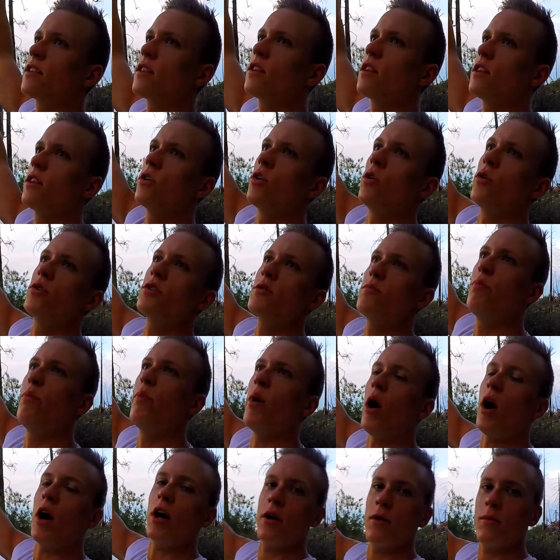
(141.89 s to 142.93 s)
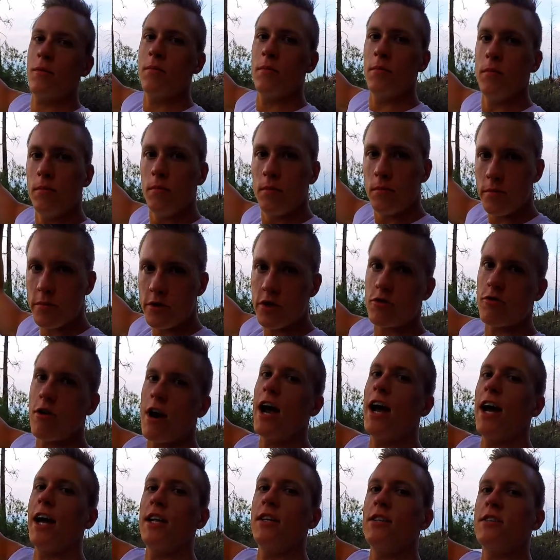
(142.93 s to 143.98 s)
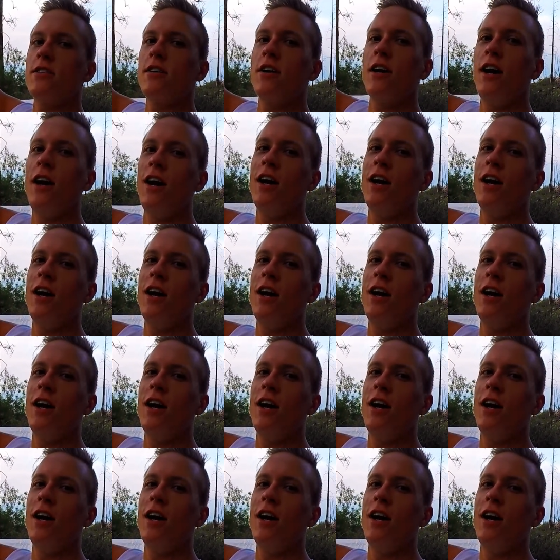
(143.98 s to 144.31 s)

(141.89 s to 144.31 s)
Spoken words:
those bottom strands